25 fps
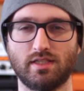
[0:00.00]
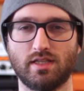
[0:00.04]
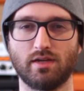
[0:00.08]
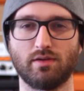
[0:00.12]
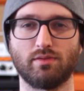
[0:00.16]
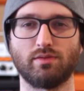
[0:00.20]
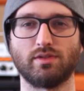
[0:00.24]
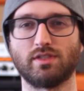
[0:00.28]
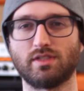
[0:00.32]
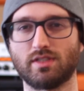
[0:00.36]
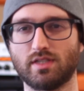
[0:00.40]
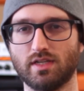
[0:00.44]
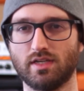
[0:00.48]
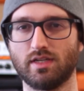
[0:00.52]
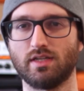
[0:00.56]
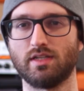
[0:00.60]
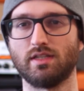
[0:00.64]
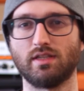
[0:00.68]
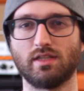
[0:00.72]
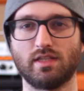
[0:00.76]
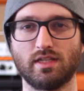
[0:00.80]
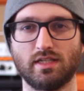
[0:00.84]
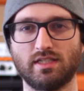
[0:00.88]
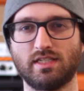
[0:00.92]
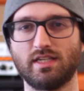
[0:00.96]
There was
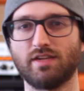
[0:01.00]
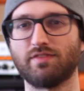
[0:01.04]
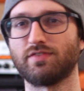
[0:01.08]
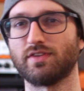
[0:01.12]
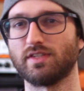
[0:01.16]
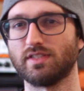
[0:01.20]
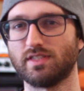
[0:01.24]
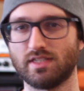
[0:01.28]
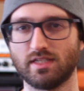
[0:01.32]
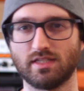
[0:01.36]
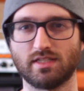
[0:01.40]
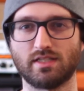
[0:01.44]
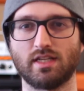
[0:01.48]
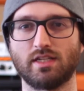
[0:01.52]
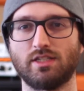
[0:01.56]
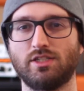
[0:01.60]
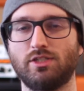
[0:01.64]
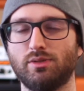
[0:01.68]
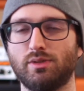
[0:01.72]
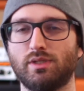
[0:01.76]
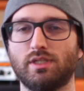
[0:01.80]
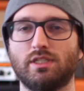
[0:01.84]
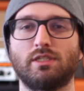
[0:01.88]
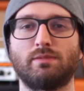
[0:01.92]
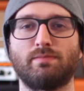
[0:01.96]
the differences that
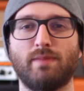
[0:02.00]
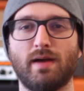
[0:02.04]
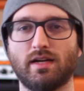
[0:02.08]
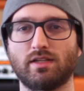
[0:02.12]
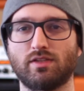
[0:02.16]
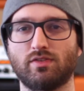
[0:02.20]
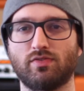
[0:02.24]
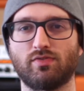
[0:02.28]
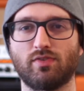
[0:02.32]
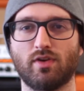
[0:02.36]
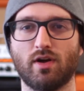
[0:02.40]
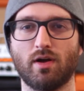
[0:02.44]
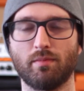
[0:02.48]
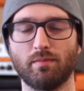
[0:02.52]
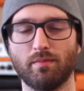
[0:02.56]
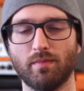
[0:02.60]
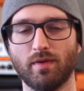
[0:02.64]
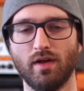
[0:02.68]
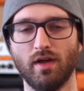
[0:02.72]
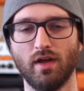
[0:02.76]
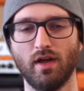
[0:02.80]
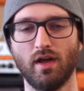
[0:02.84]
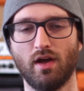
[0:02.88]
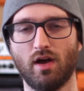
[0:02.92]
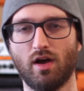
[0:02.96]
you would expect from
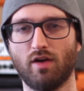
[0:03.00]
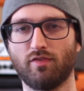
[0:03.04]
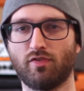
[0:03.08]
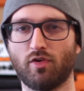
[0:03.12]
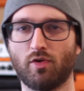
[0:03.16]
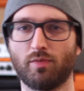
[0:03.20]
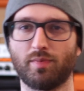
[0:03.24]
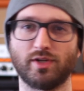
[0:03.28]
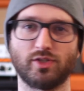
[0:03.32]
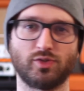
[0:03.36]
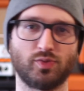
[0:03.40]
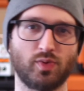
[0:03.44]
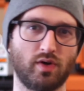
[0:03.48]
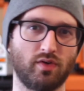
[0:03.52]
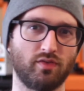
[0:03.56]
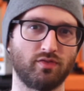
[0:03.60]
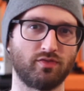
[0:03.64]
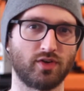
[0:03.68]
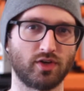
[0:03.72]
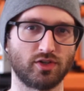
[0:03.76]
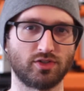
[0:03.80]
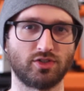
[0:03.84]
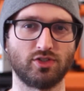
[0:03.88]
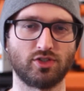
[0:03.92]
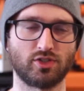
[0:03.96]
a 4x12
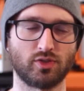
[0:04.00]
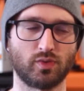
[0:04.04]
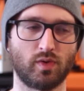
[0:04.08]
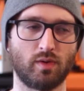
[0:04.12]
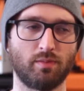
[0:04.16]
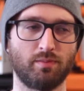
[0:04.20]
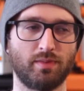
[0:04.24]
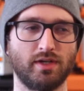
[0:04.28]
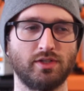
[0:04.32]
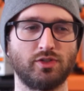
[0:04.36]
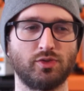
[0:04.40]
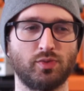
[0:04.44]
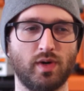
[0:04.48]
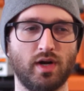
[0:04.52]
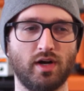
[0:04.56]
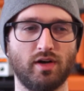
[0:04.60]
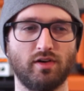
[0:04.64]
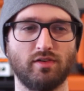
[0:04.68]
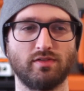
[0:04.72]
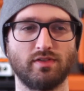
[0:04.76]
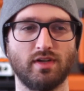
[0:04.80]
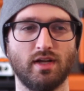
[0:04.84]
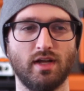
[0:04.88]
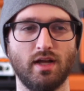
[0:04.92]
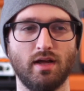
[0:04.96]
versus a
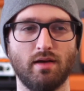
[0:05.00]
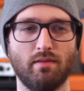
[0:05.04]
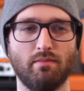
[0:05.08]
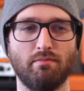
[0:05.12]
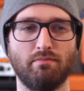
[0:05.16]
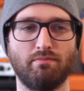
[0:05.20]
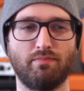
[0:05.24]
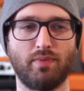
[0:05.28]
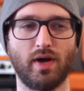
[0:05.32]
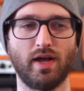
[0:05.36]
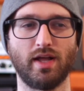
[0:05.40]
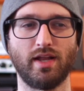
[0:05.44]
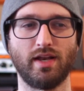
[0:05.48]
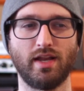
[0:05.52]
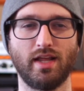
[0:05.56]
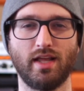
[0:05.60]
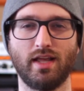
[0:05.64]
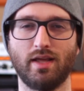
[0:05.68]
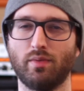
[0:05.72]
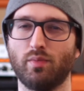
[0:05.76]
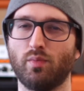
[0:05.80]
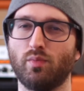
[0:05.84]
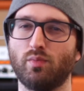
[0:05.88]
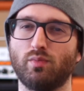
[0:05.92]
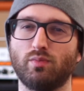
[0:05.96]
1x12, but
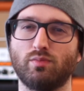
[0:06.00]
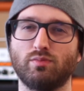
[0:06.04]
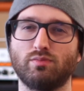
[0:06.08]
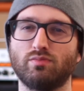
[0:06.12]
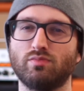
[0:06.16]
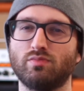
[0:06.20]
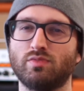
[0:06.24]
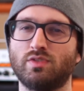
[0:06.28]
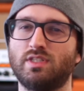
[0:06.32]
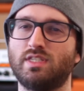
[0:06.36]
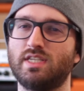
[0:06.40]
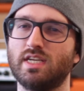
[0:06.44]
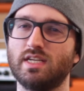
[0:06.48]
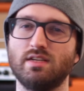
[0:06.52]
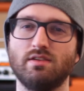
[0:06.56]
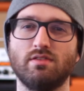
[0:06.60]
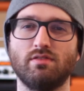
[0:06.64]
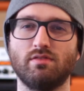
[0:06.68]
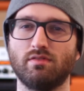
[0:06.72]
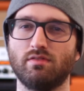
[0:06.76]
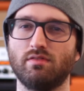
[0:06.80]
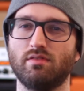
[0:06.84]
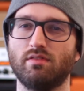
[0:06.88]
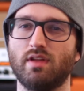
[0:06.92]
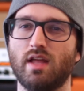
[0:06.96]
it
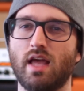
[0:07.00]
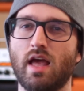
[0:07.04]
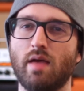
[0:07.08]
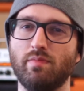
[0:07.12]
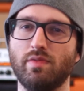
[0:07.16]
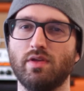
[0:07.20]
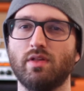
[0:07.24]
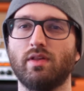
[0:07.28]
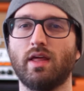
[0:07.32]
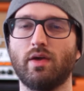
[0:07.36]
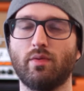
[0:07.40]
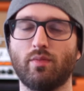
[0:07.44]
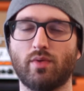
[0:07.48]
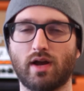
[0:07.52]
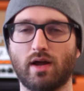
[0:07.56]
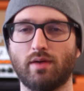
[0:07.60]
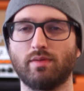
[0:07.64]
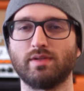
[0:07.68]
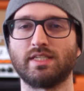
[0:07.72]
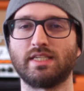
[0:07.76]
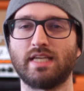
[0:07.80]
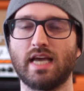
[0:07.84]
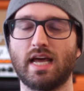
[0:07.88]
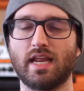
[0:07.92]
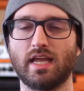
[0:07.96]
didn't emulate what I
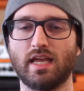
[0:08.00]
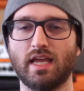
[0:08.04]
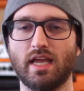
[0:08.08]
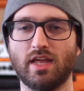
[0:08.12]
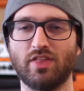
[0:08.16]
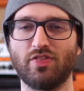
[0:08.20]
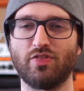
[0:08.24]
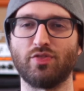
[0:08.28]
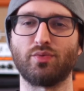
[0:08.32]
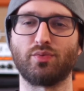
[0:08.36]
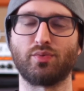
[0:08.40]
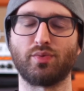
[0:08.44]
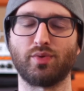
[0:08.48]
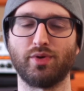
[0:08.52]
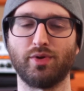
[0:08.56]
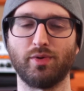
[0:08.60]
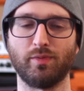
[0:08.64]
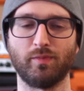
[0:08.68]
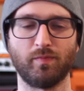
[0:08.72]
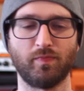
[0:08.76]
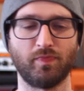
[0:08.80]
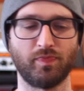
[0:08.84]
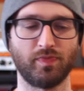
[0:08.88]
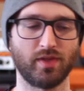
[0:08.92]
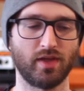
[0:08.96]
was getting in the room.
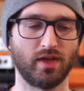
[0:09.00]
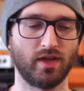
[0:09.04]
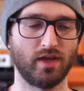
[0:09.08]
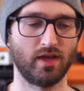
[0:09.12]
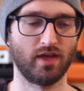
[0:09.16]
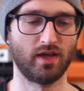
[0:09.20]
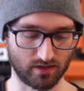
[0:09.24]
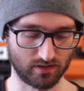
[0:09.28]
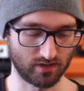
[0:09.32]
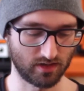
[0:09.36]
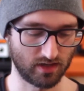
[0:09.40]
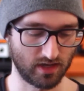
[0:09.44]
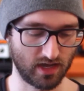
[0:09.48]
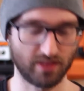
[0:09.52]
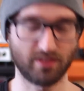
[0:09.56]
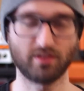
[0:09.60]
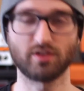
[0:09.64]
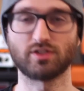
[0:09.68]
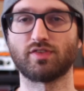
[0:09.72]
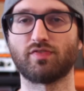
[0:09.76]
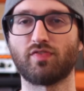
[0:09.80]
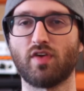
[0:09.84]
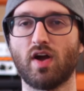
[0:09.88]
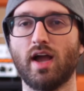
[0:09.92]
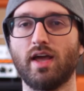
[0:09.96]

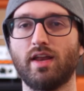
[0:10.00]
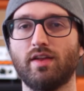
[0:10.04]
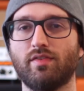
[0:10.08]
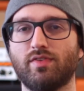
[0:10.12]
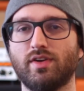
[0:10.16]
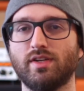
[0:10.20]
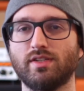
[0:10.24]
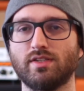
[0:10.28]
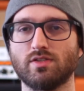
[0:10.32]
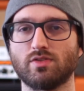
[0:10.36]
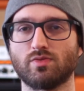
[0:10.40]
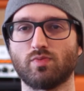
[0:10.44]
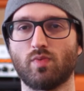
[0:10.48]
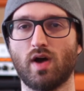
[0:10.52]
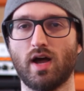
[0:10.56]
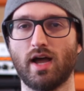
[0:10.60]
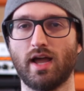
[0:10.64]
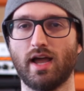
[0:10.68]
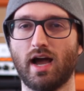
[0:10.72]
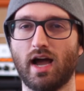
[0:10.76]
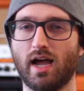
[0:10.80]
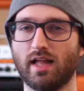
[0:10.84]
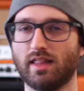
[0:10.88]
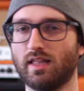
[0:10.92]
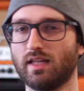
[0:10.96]
There's a variety of reasons why
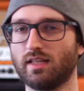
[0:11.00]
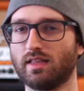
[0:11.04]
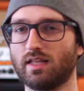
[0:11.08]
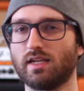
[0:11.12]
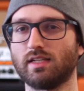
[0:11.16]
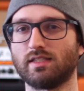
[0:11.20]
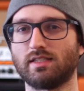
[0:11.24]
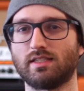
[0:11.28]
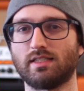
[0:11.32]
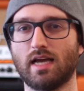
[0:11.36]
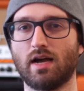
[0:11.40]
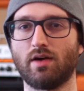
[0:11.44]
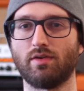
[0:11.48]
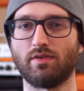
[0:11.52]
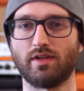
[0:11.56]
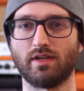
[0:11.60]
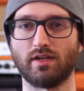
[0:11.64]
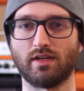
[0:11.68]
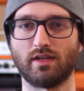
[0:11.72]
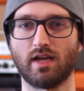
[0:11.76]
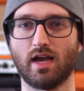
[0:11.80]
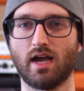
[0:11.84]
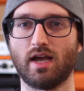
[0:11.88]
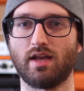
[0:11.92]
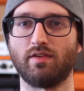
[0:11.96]
I think that it sounded
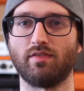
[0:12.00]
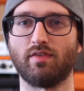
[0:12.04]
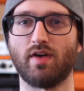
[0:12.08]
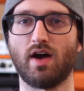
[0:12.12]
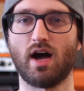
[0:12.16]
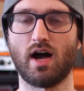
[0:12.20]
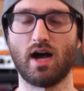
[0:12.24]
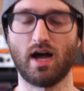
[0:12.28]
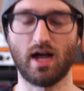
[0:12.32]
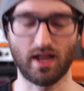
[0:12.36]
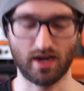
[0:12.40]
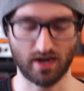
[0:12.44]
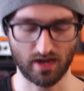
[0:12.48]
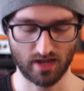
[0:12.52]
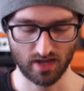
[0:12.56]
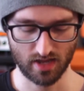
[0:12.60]
kind of odd.